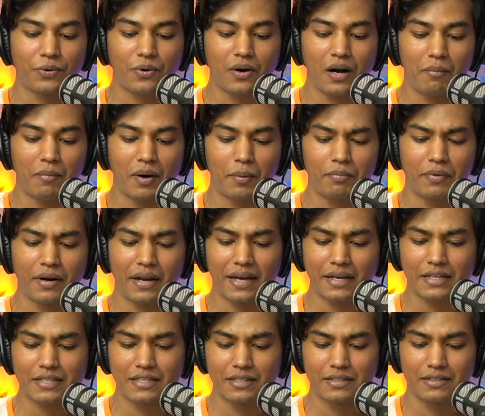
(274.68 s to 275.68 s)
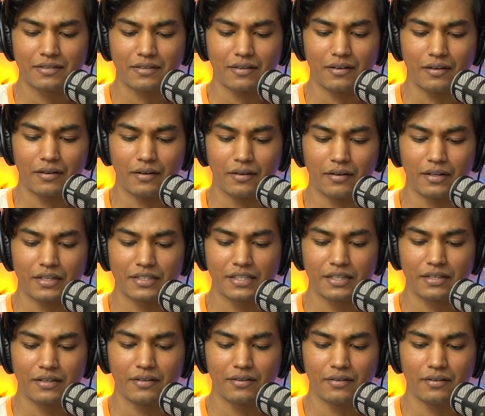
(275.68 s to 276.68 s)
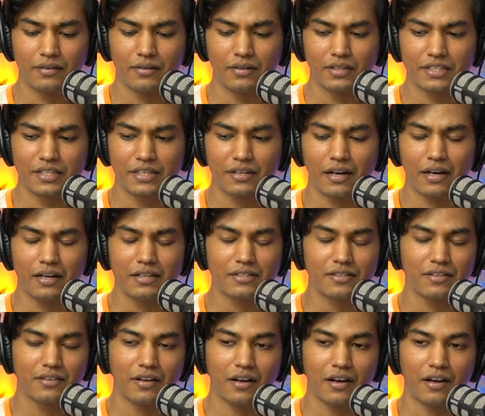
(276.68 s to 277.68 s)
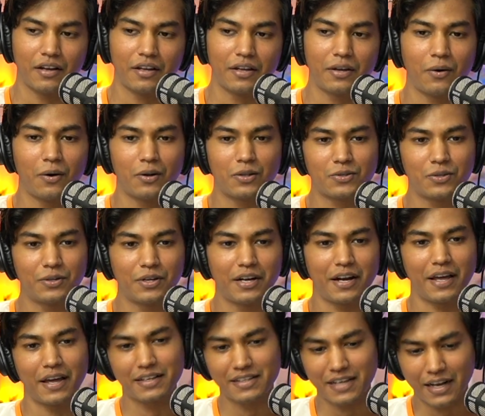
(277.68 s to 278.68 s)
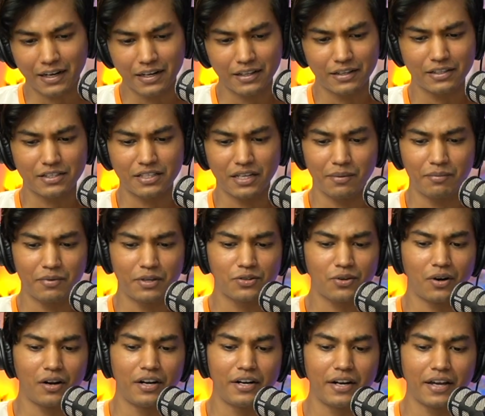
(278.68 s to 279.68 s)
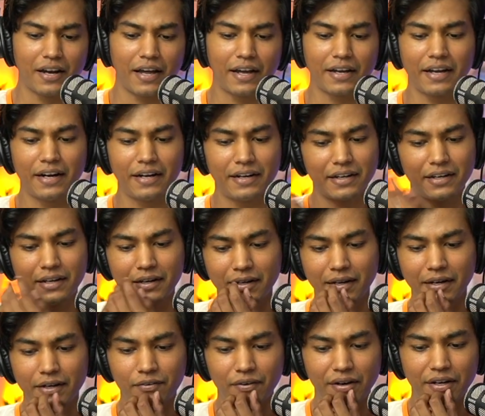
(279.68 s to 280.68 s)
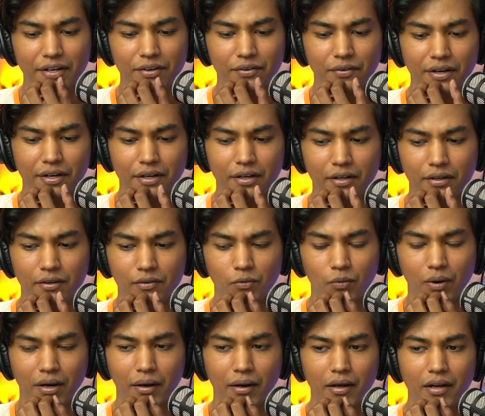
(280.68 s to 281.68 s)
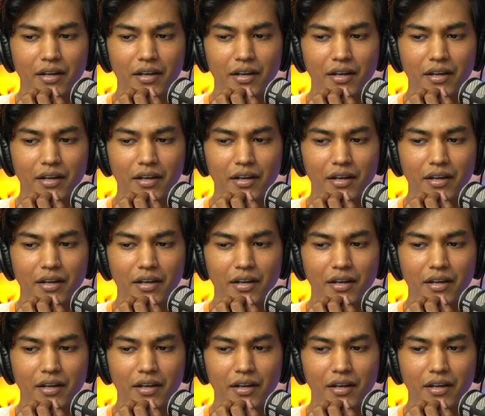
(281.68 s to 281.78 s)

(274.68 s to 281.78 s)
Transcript: to come up next is Rishi Raj. He also did exactly the same. He's All India Rank 18 in GATE 2021.